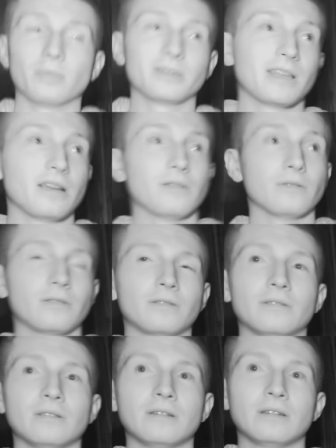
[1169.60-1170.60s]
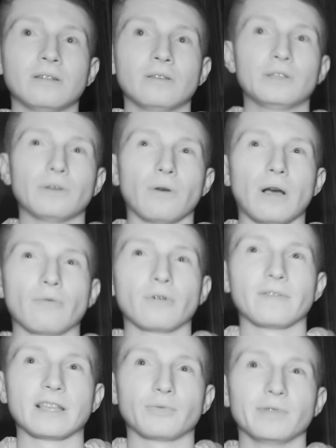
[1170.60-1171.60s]
upstairs. Yeah. So I wonder
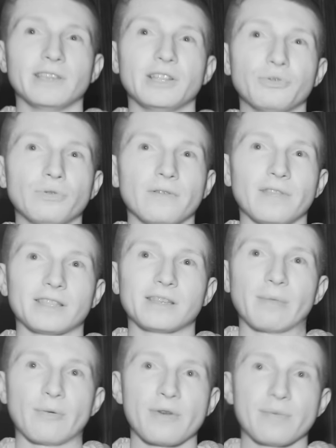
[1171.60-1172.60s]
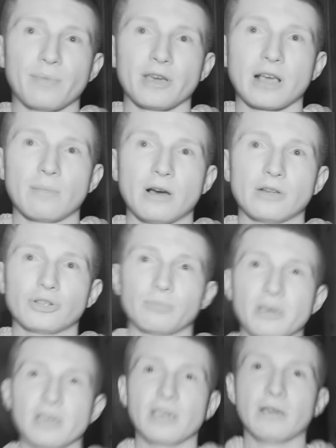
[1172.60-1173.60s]
if that's residual, if that's something we can pick up on
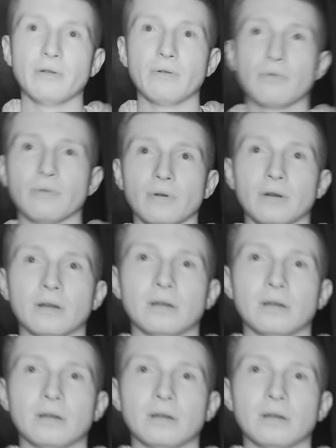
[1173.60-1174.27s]
just being here. Right.